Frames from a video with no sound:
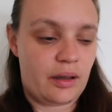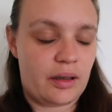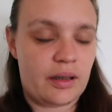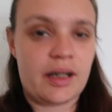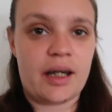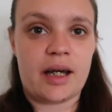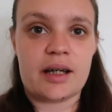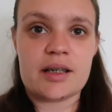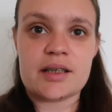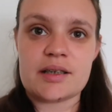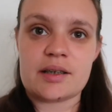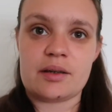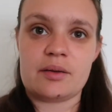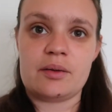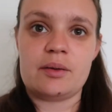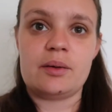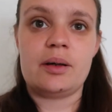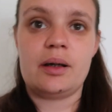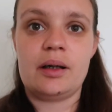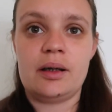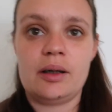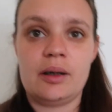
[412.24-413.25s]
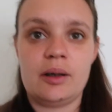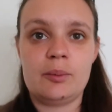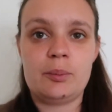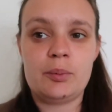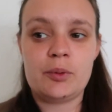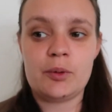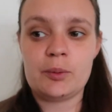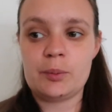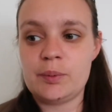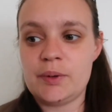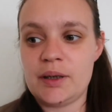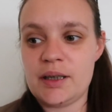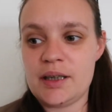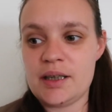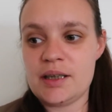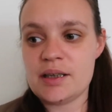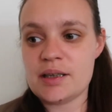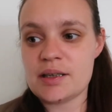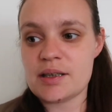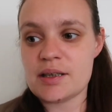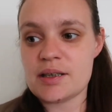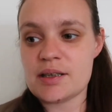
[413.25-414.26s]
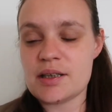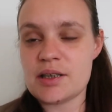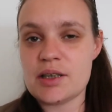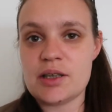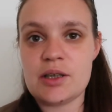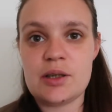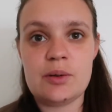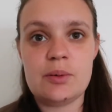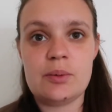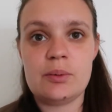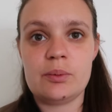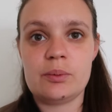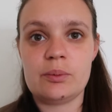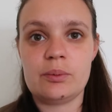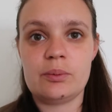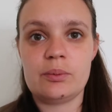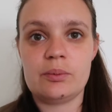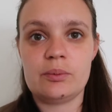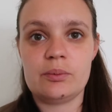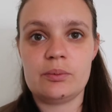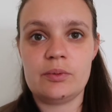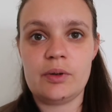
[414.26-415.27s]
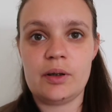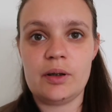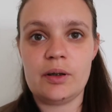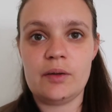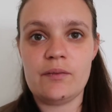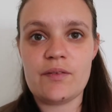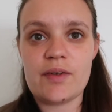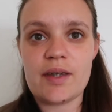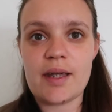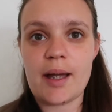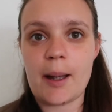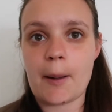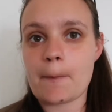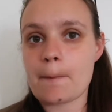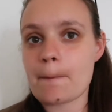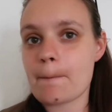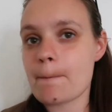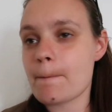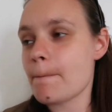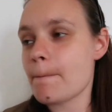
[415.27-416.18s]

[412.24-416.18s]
yeah so I'll probably see you right off that